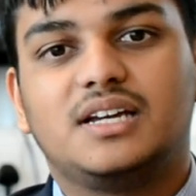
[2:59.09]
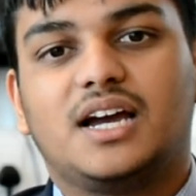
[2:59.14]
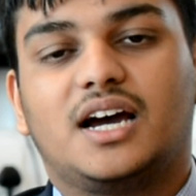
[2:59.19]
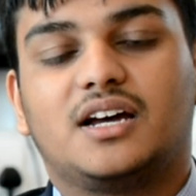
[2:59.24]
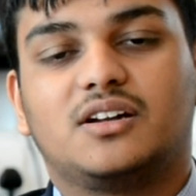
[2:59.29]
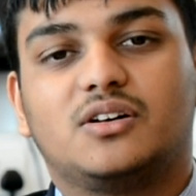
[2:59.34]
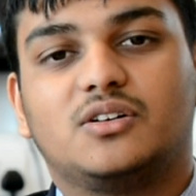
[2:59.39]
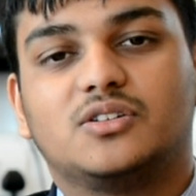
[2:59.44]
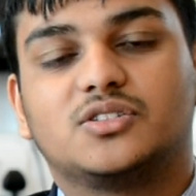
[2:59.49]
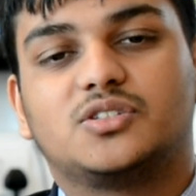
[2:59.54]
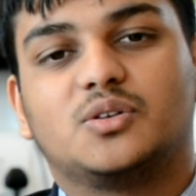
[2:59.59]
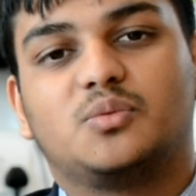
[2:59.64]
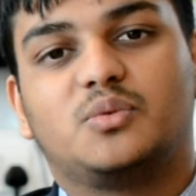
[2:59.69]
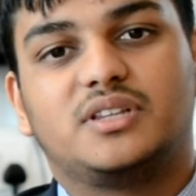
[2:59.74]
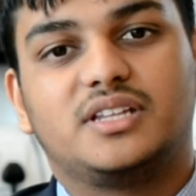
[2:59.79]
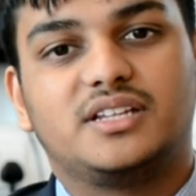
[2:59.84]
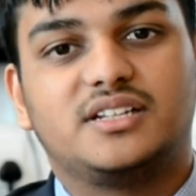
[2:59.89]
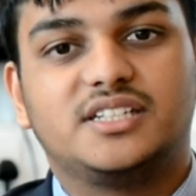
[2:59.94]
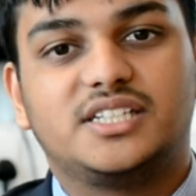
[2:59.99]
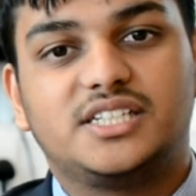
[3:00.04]
and also
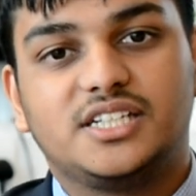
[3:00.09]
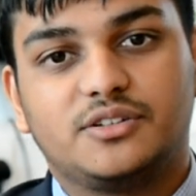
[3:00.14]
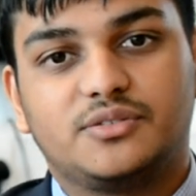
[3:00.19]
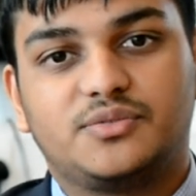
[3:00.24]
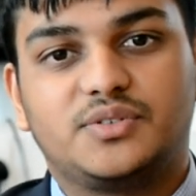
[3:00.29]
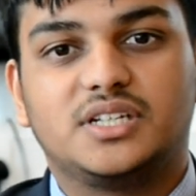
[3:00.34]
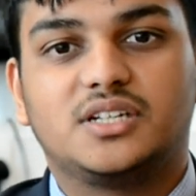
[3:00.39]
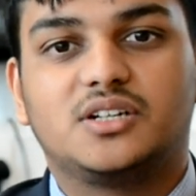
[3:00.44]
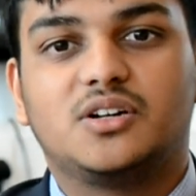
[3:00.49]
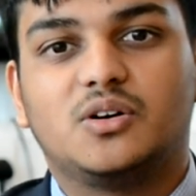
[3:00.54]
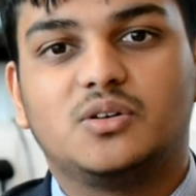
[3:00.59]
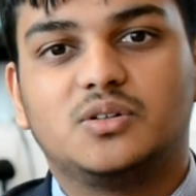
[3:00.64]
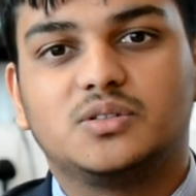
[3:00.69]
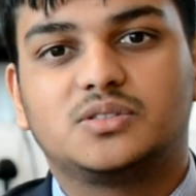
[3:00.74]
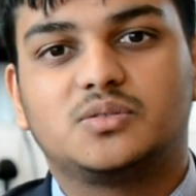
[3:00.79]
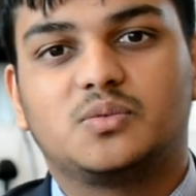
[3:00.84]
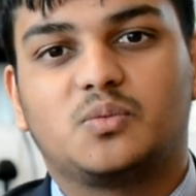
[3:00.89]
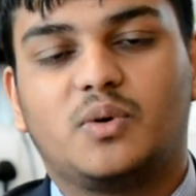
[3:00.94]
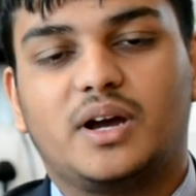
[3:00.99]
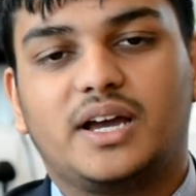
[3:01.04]
within DOV
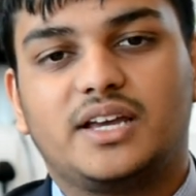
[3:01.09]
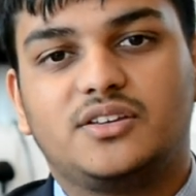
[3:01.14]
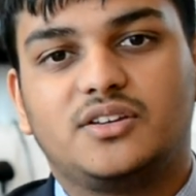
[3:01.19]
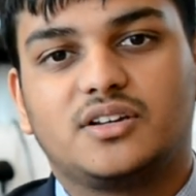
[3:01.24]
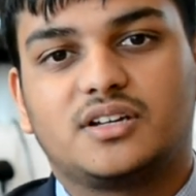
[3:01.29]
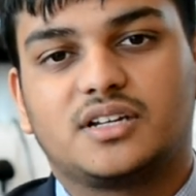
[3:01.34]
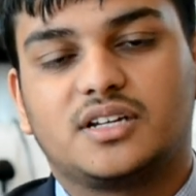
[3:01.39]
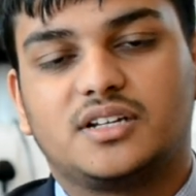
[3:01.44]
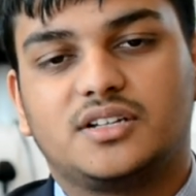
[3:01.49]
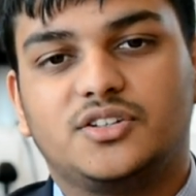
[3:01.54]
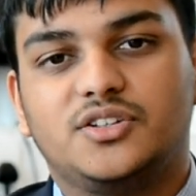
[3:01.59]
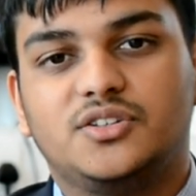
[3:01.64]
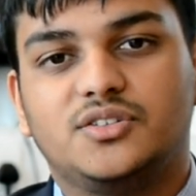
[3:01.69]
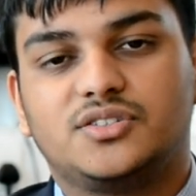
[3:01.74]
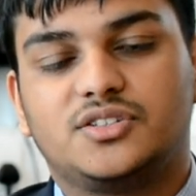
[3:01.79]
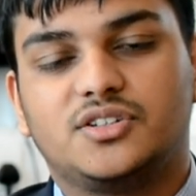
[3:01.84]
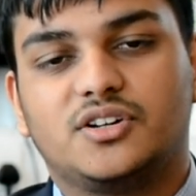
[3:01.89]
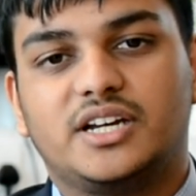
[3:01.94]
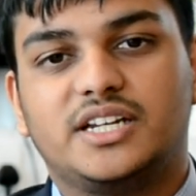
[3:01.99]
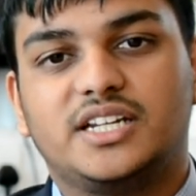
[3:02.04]
Gold, where you can
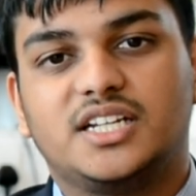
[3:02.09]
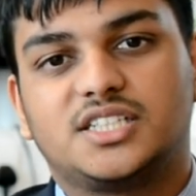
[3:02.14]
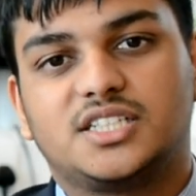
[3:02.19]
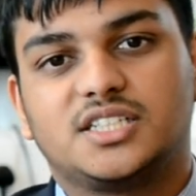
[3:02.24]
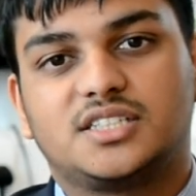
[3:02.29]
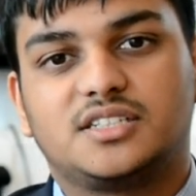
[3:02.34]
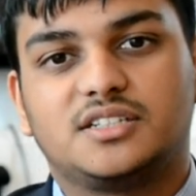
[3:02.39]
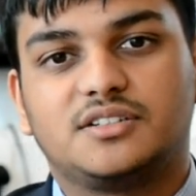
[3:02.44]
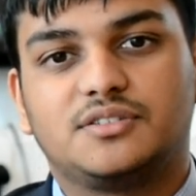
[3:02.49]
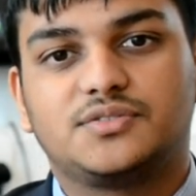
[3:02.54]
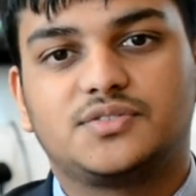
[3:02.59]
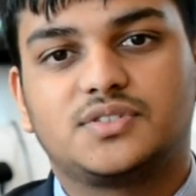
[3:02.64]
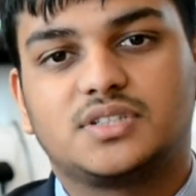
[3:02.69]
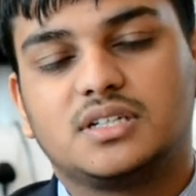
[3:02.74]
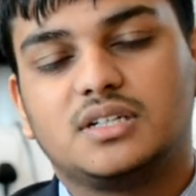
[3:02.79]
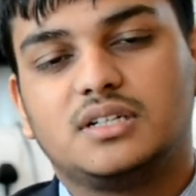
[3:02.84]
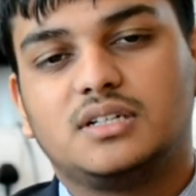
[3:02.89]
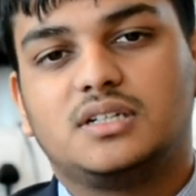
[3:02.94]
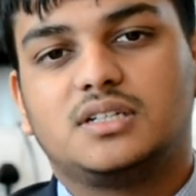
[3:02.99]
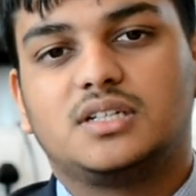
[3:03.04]
use your initiatives
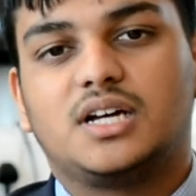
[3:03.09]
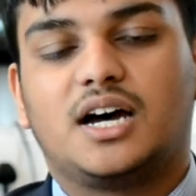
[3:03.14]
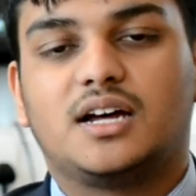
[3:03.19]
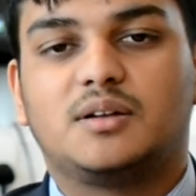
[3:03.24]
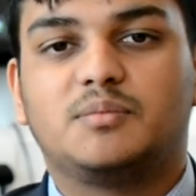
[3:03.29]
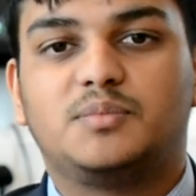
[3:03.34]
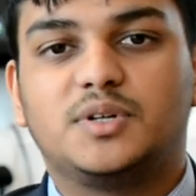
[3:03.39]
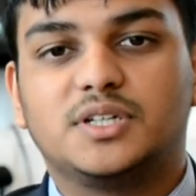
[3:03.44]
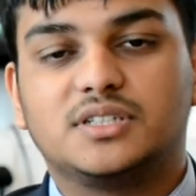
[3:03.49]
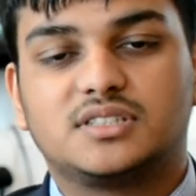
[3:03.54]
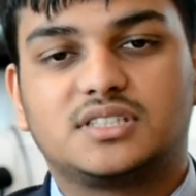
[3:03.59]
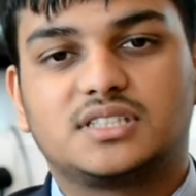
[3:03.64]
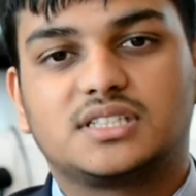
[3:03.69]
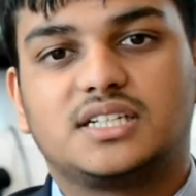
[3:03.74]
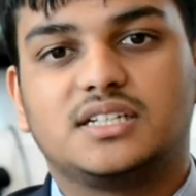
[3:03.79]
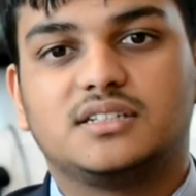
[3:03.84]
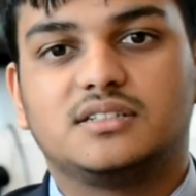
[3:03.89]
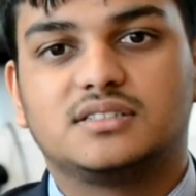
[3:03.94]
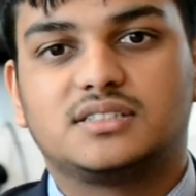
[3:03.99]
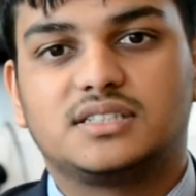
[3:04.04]
and build
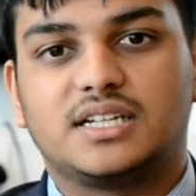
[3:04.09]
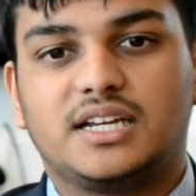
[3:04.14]
skills